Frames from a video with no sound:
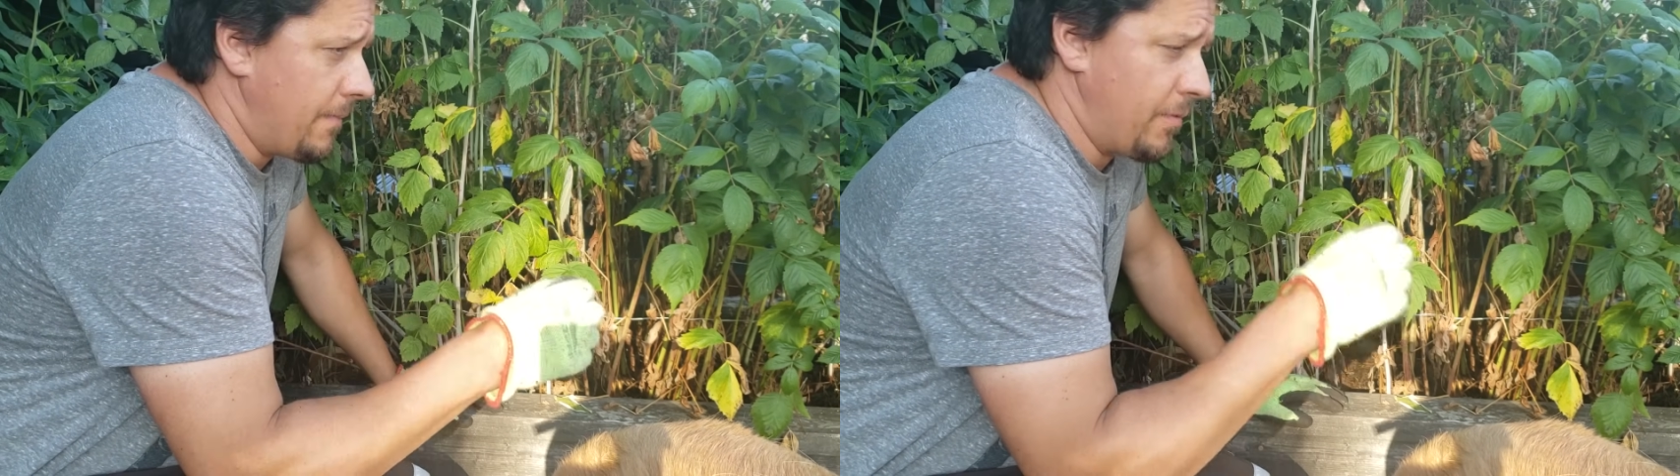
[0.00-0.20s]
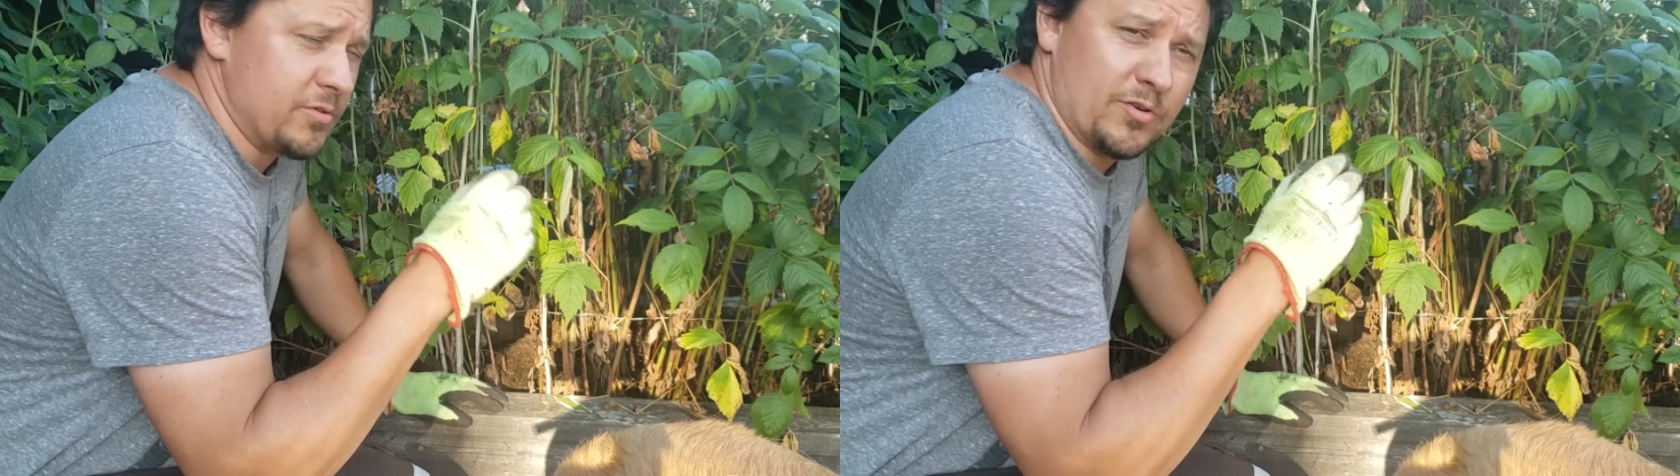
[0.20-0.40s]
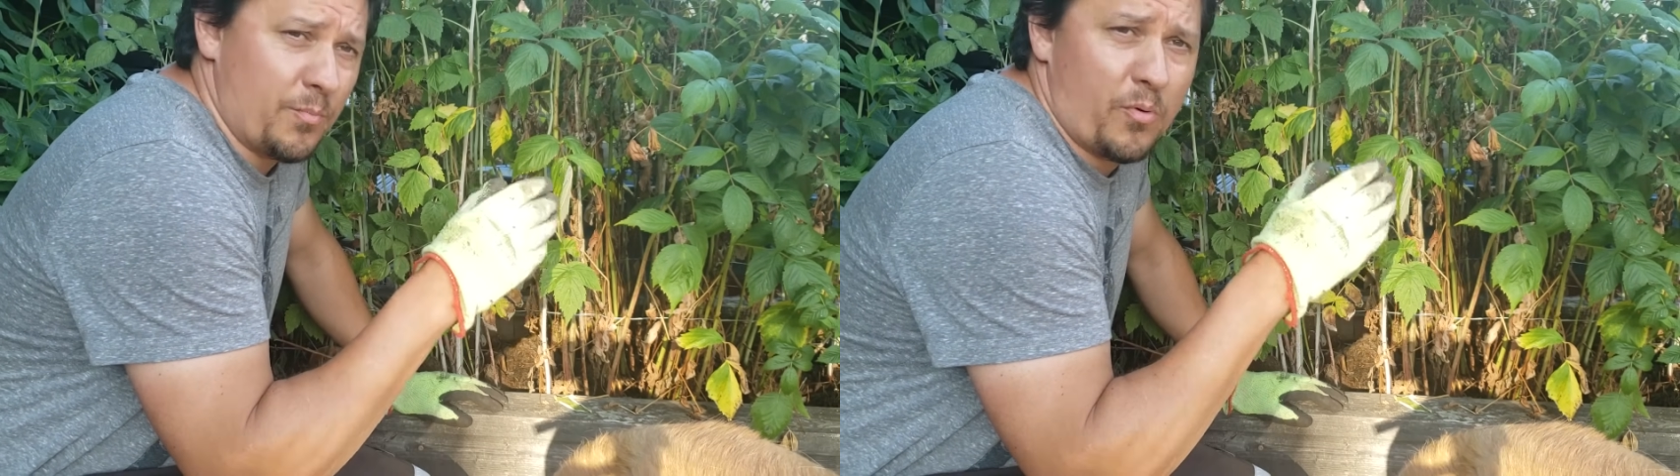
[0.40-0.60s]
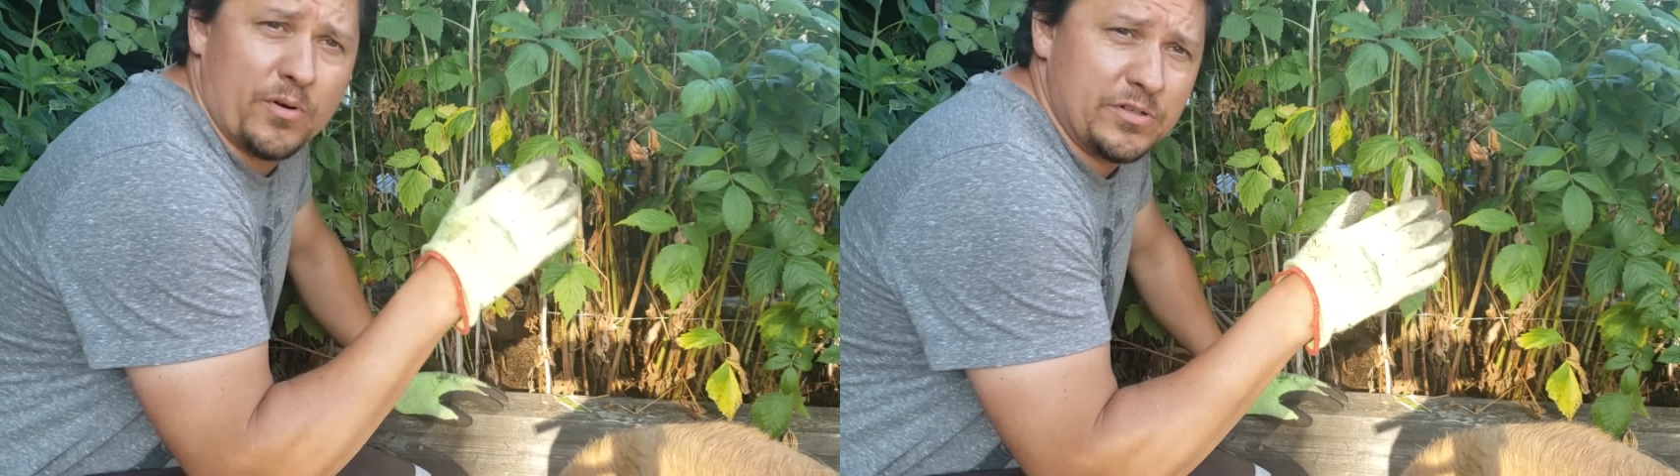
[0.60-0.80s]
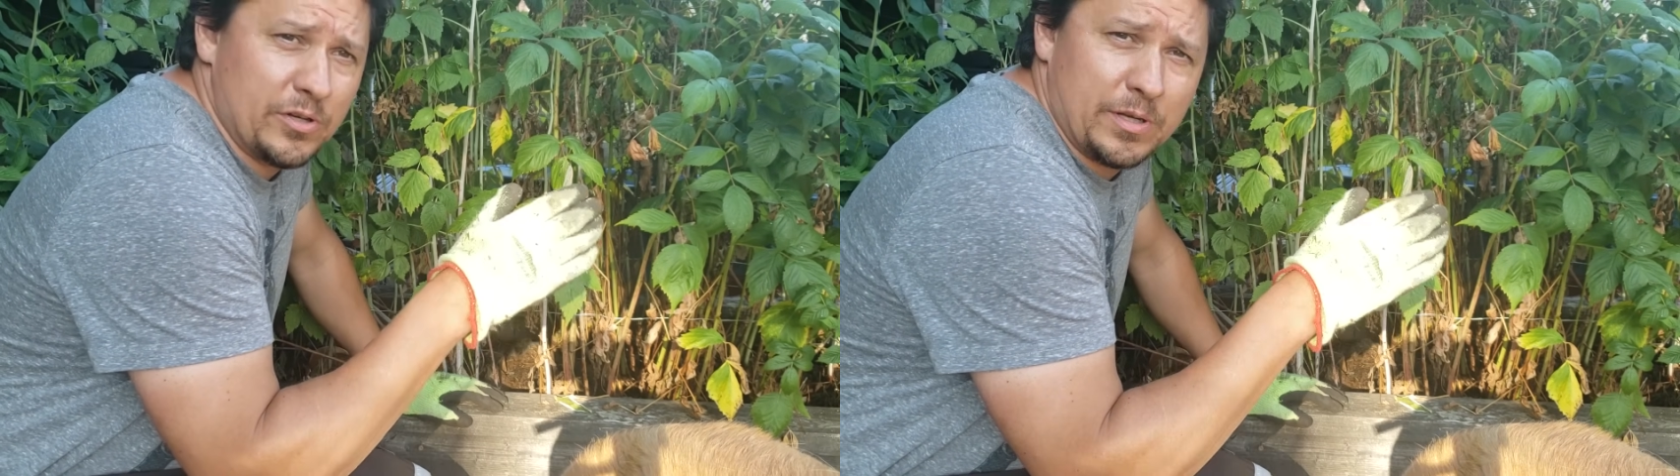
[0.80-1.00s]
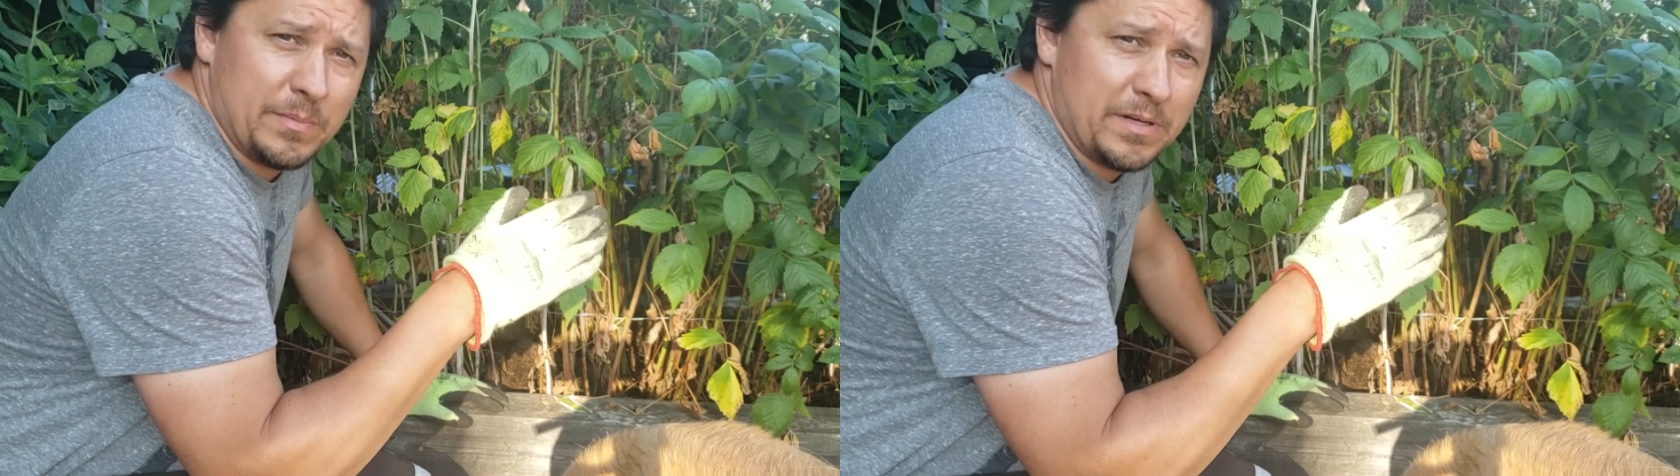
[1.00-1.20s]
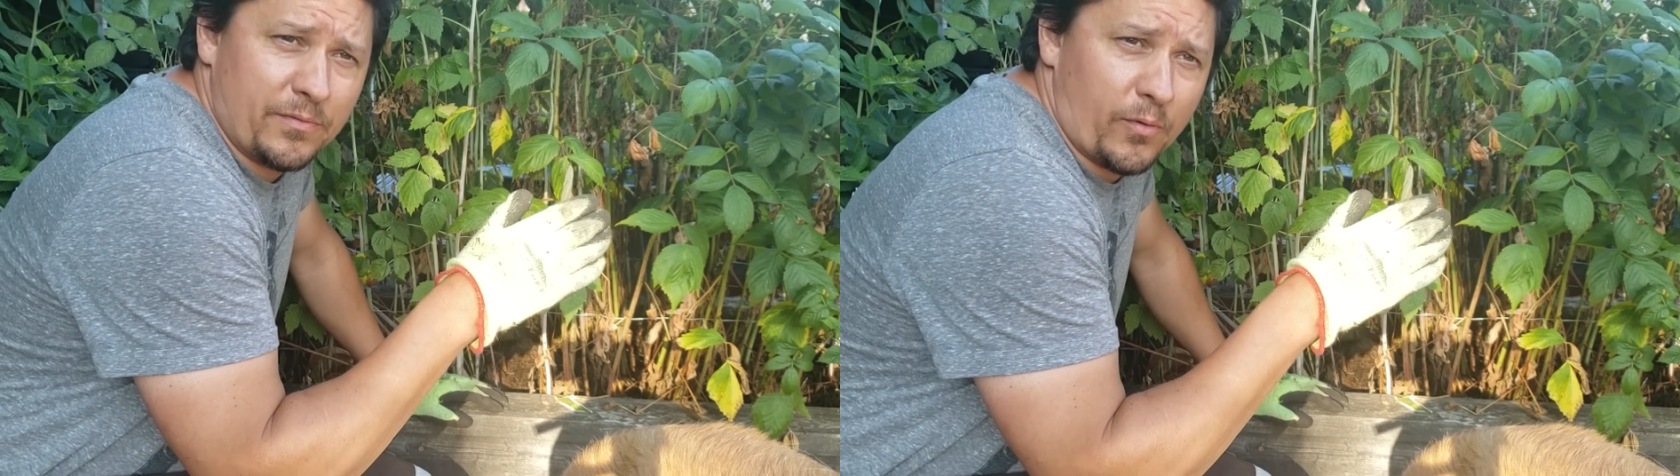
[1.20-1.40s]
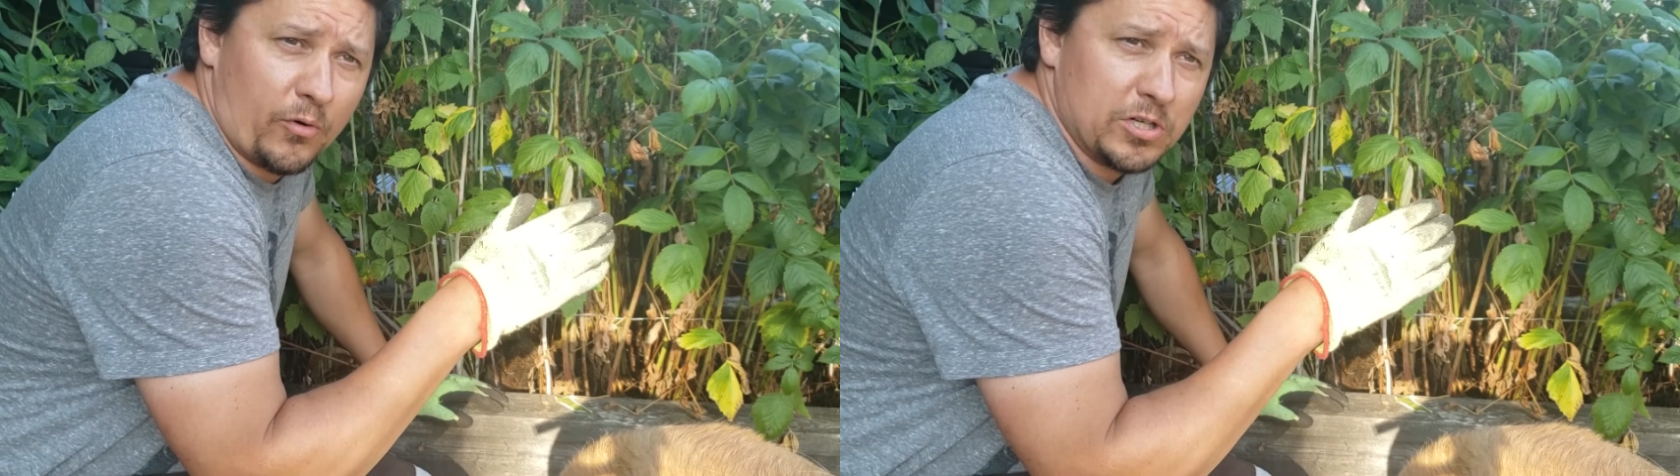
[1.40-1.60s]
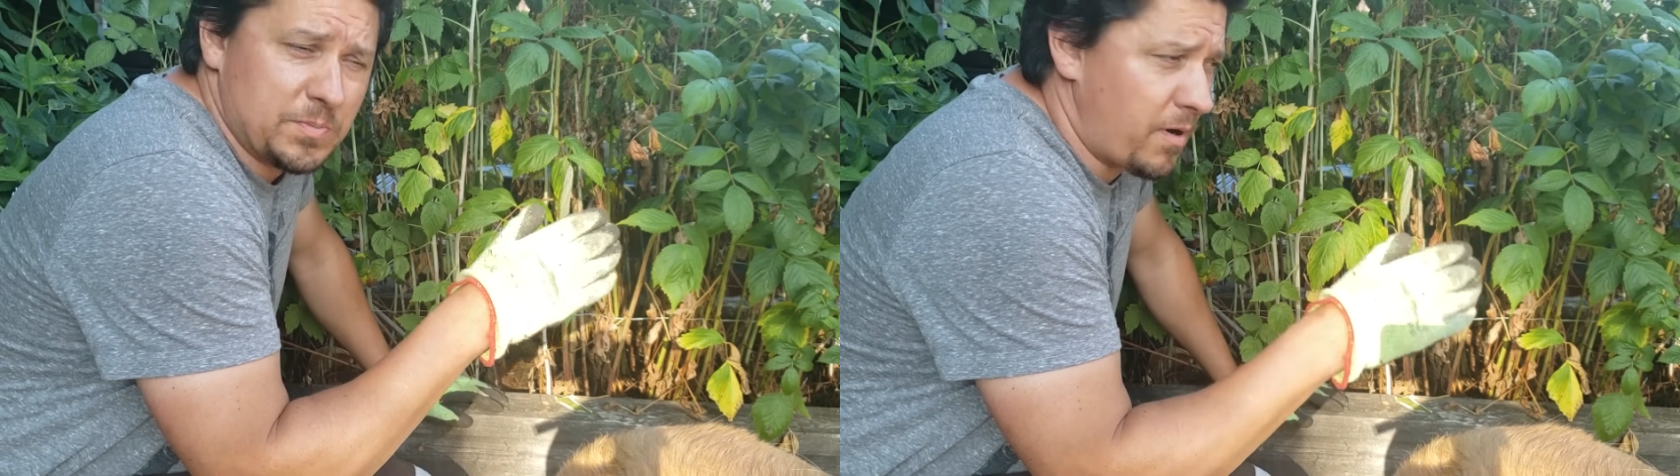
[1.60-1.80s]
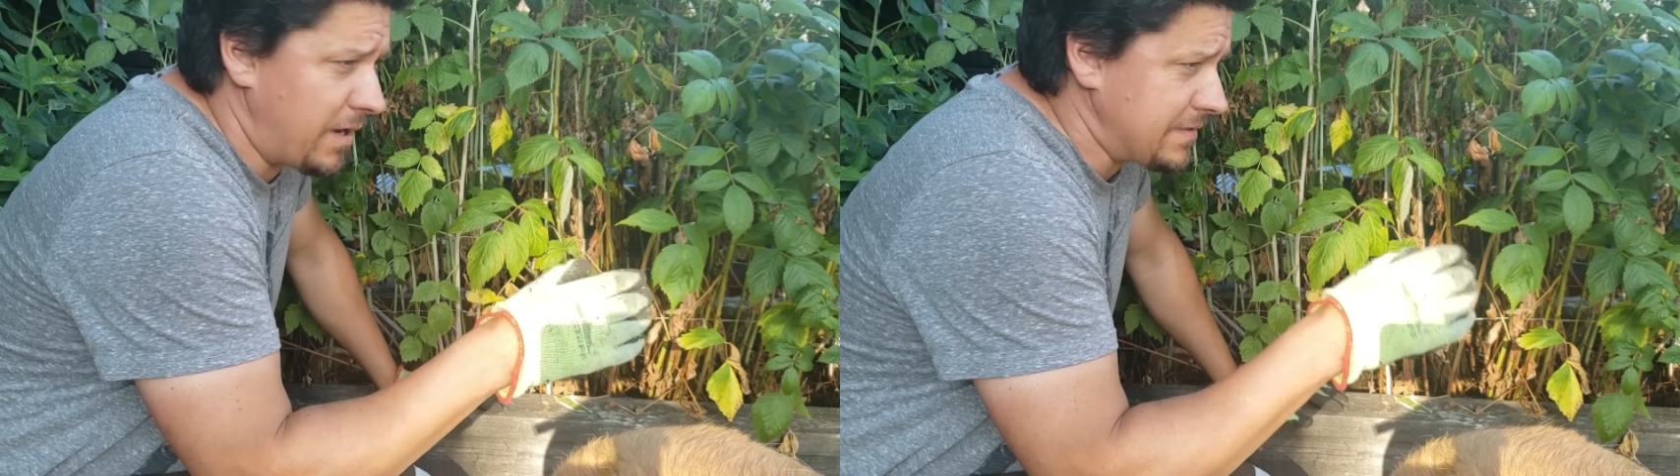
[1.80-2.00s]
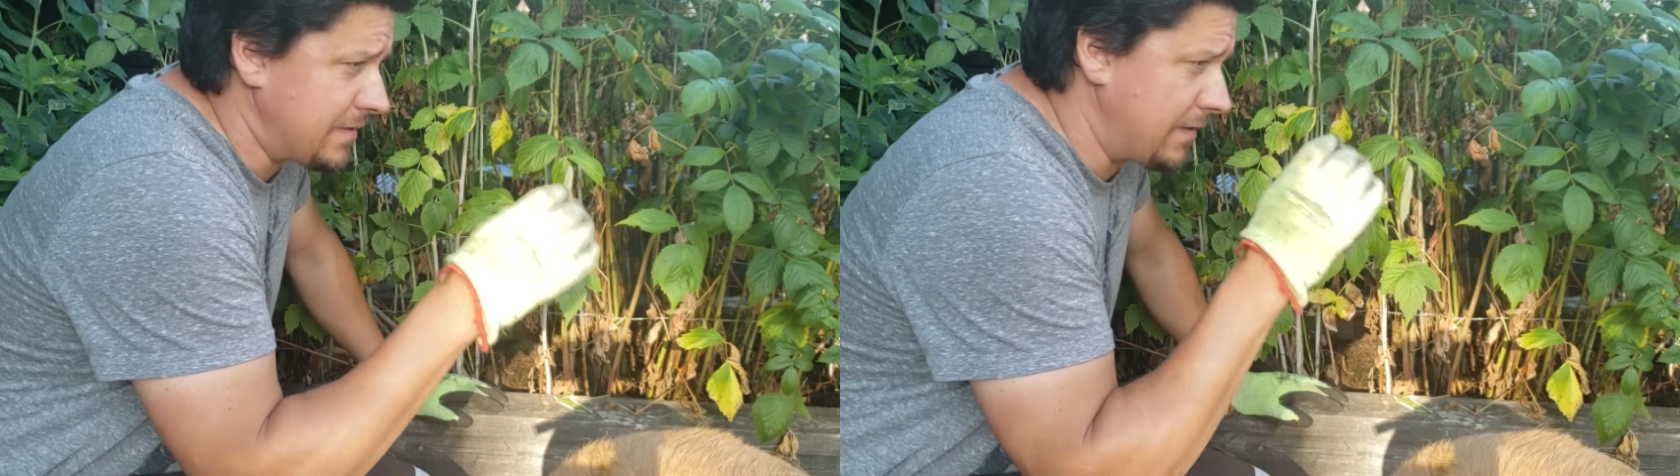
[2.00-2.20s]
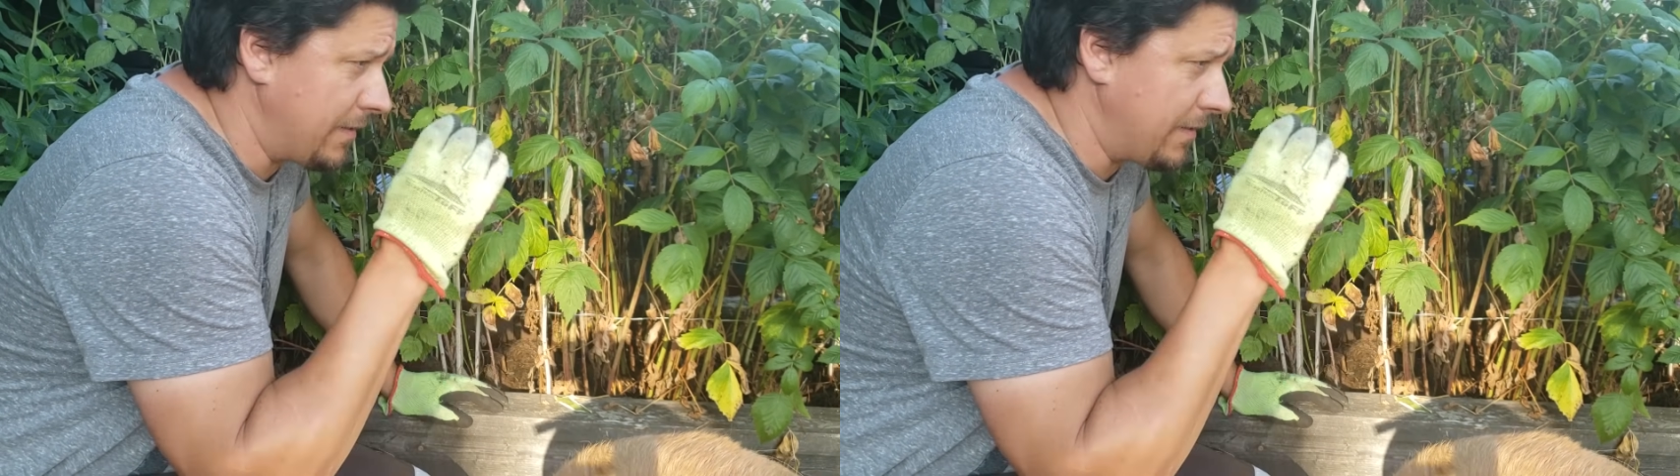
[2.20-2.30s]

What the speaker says: There's no point doing them into 4-inch pots.